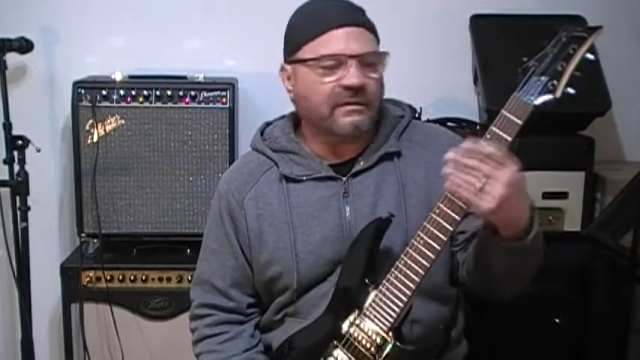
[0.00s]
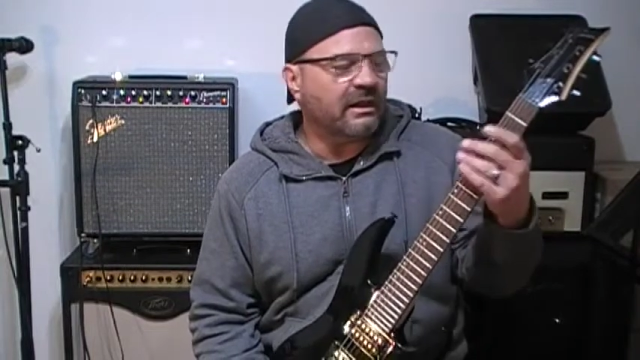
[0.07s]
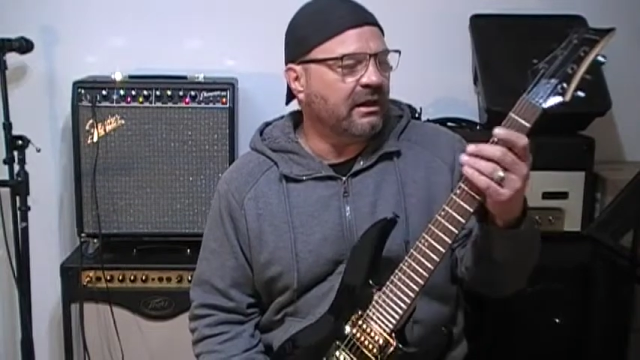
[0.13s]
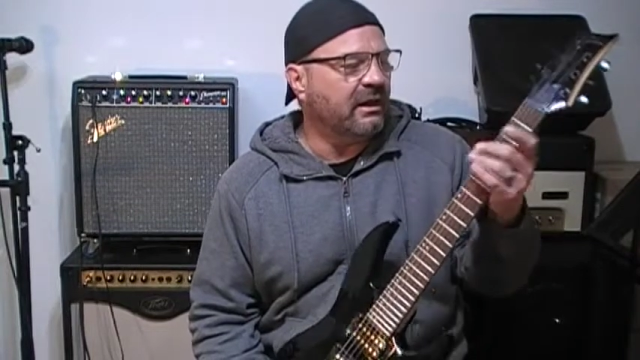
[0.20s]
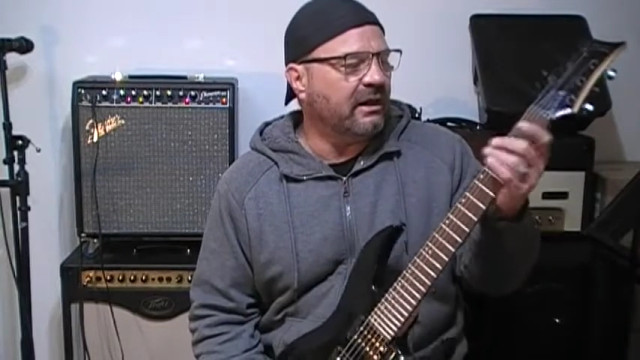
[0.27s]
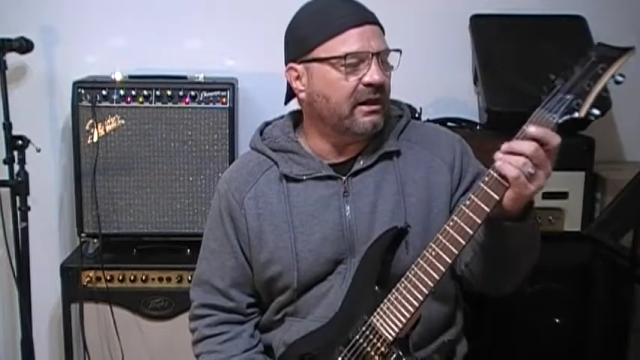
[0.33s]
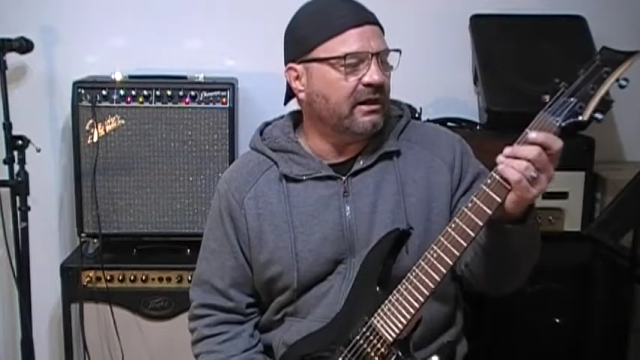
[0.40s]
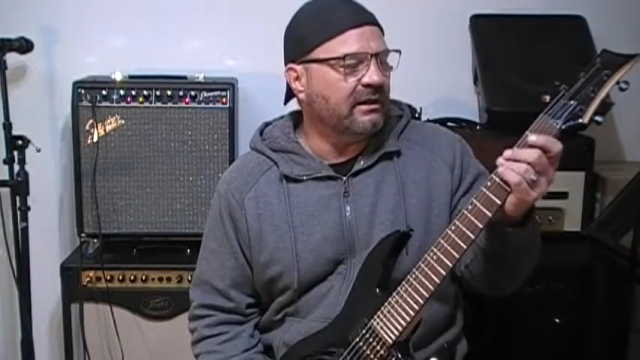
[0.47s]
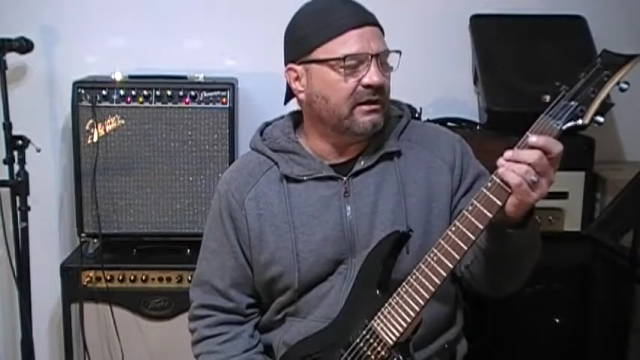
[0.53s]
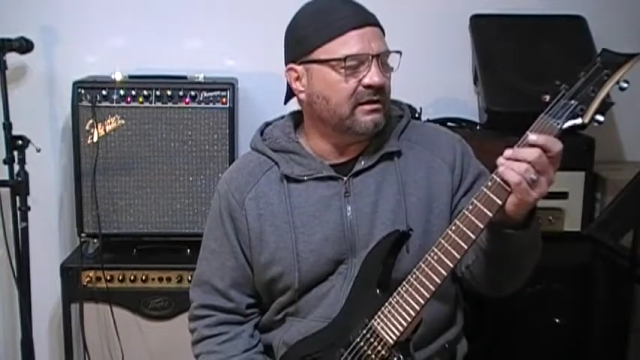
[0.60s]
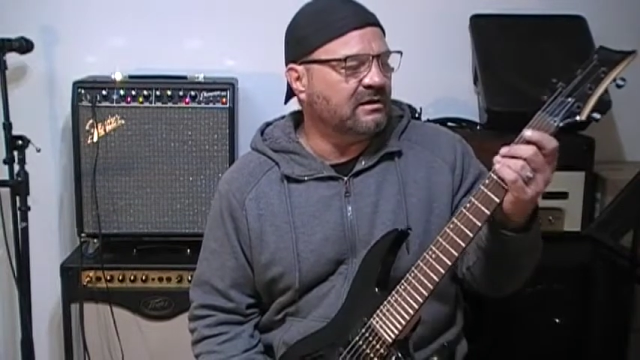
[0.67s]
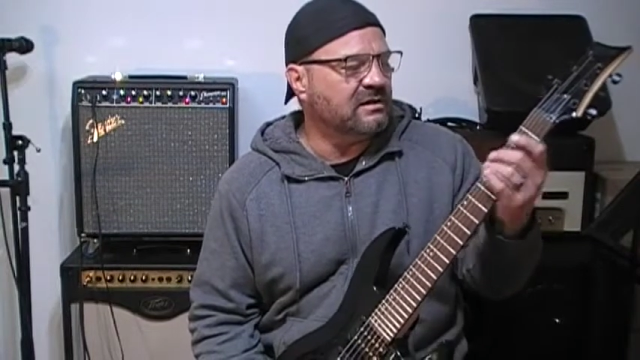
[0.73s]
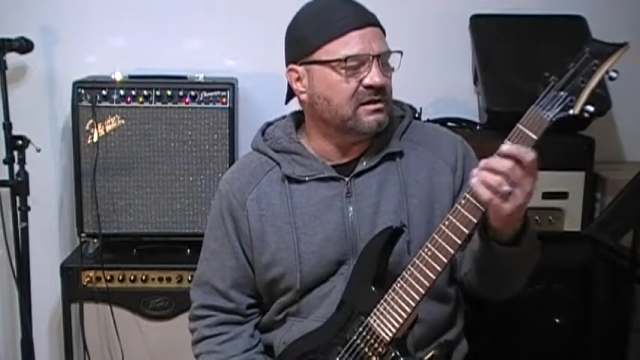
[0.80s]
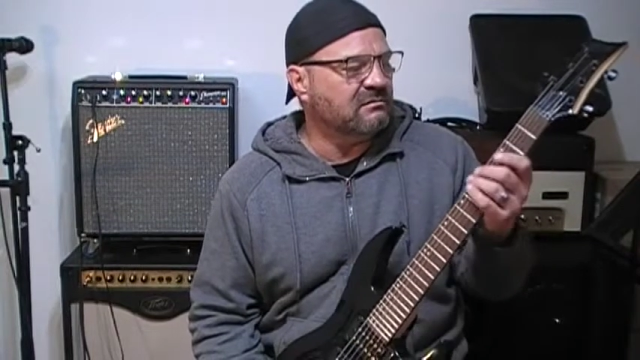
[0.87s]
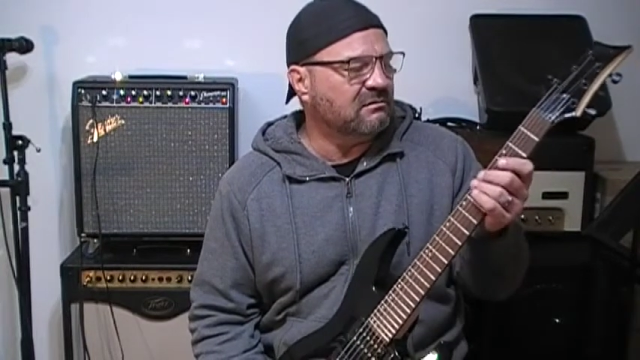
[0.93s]
and
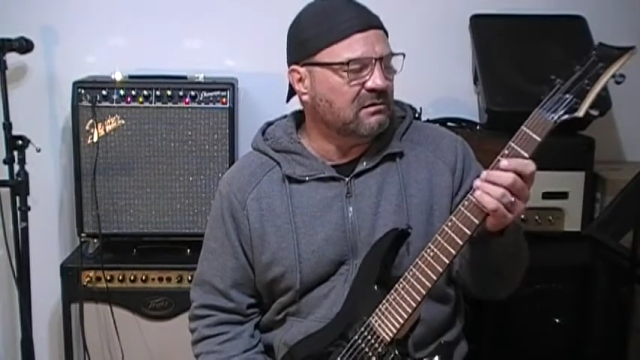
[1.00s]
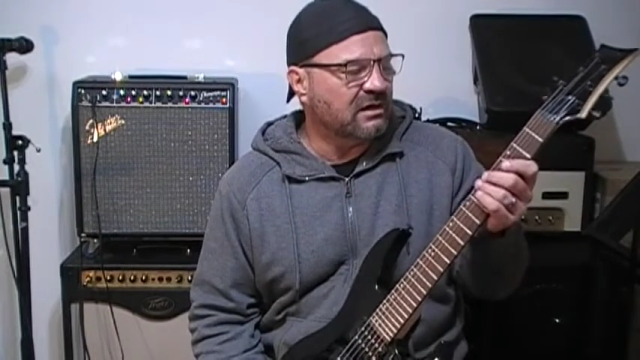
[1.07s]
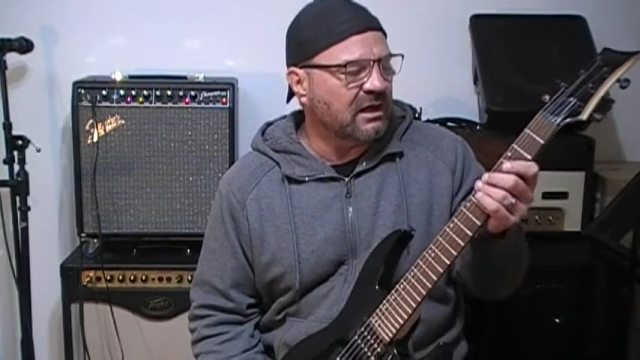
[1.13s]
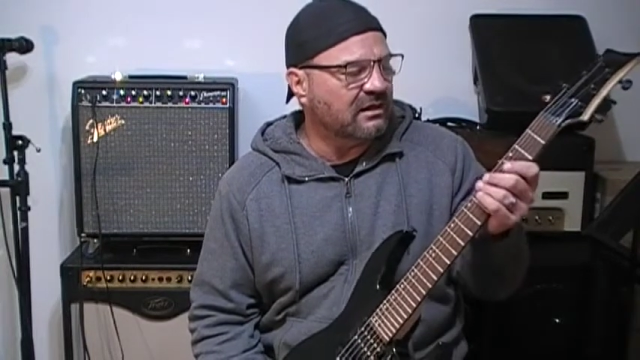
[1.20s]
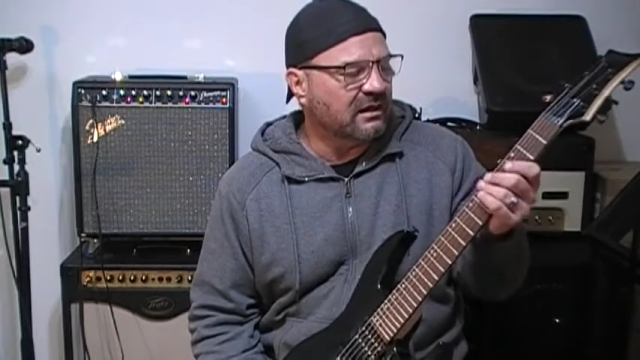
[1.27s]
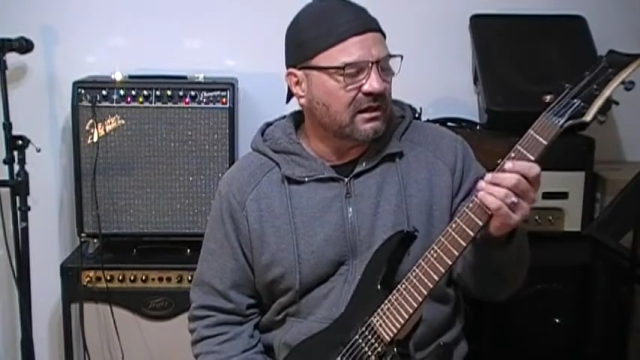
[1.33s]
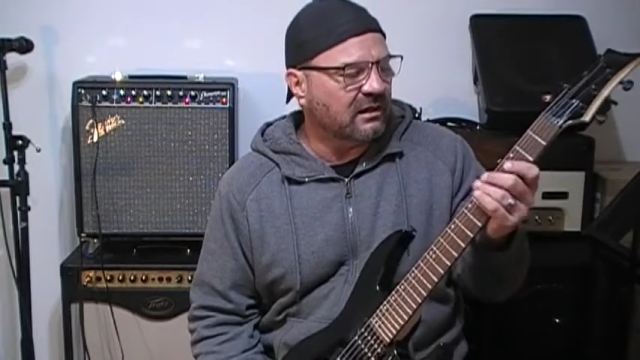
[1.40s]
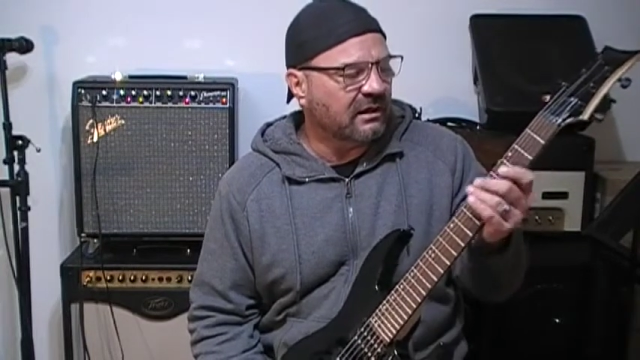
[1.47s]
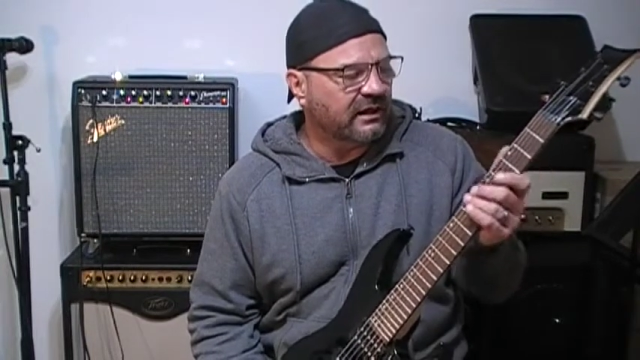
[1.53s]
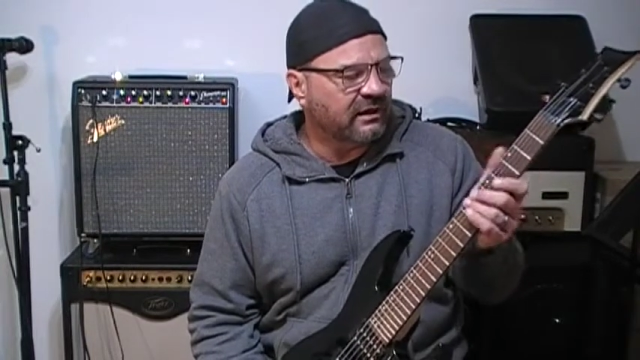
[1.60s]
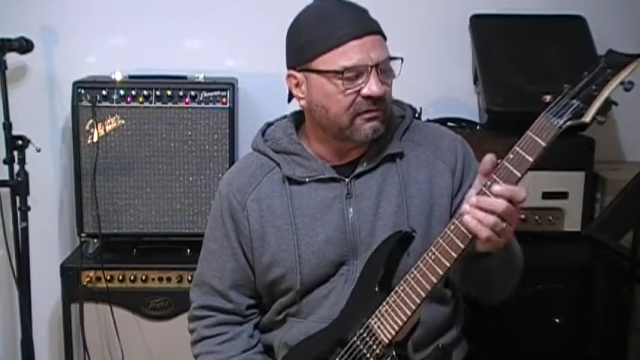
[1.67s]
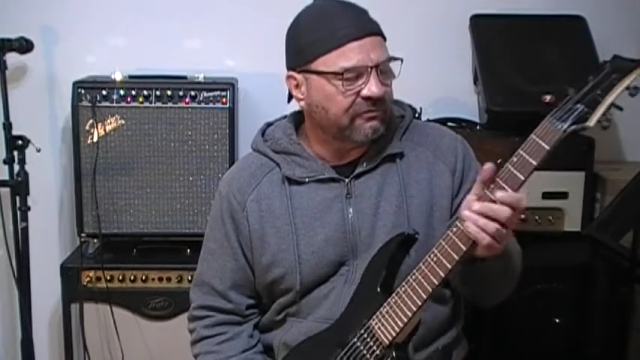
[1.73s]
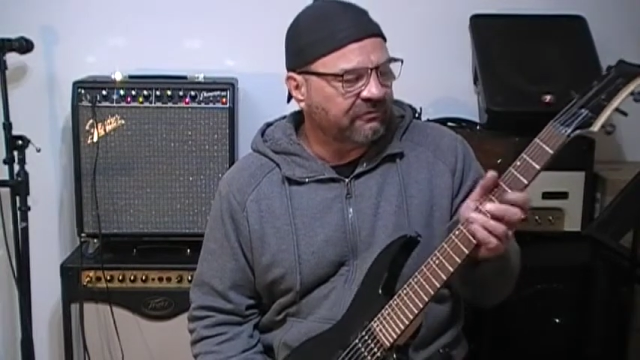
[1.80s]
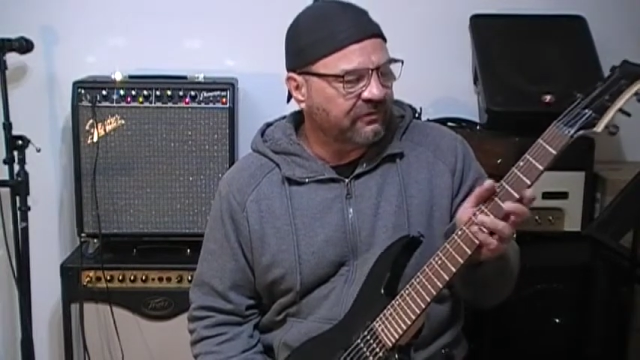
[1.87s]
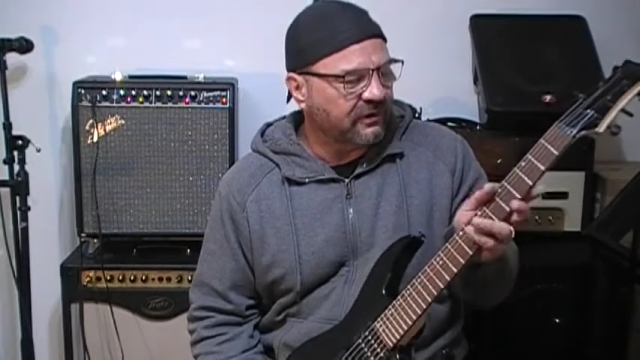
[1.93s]
it's nothing like
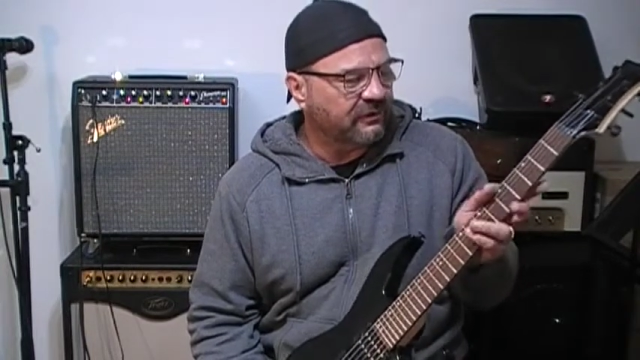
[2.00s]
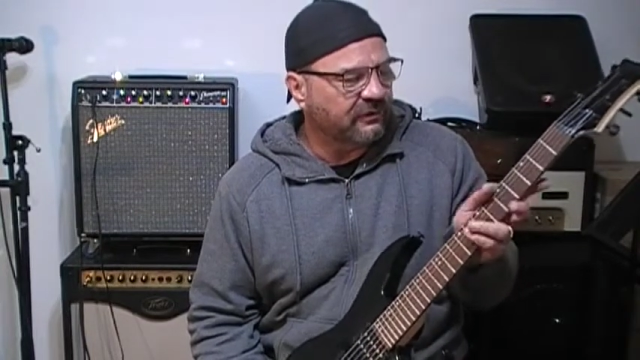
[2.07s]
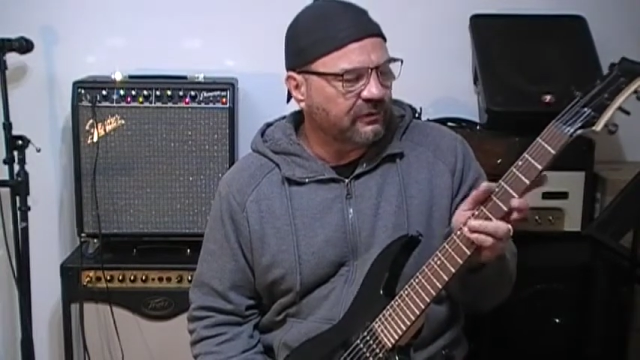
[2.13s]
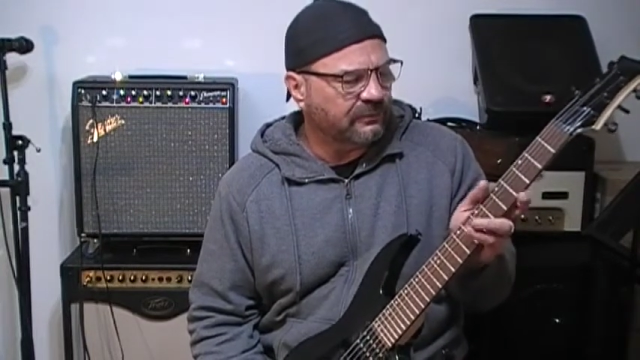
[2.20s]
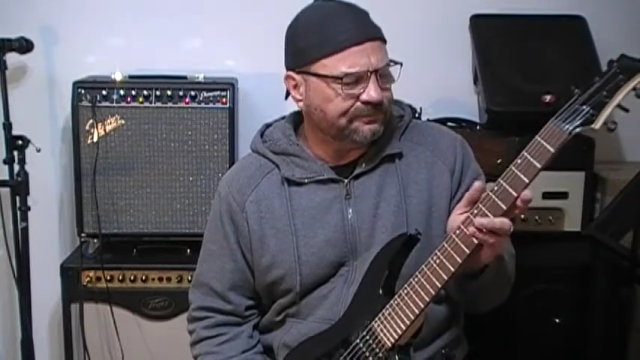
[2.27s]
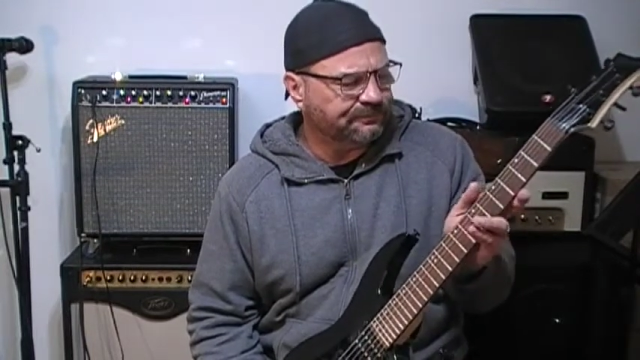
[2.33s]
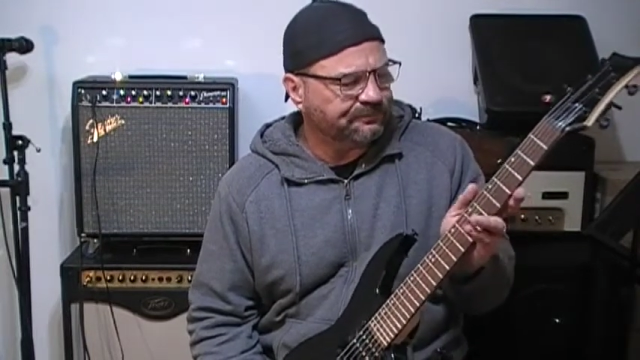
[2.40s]
a Fender.